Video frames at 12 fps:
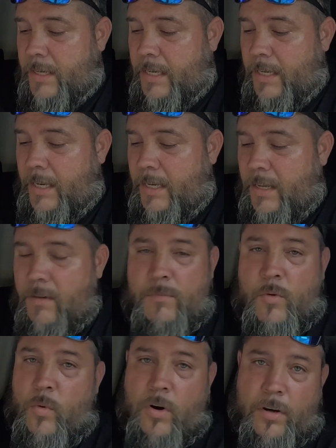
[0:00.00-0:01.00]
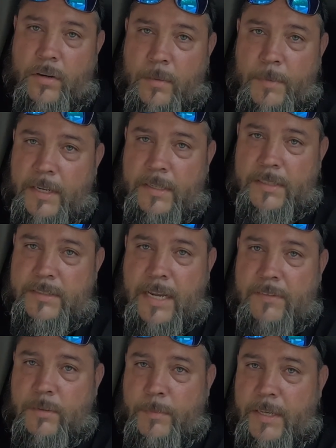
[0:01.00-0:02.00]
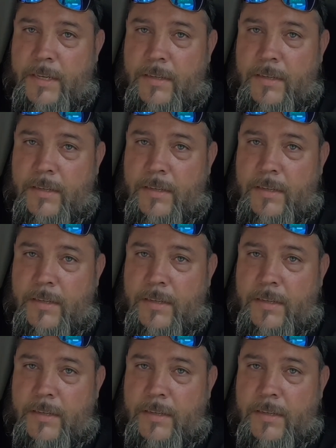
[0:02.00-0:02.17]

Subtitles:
any of them will work. I mean, it doesn't have to be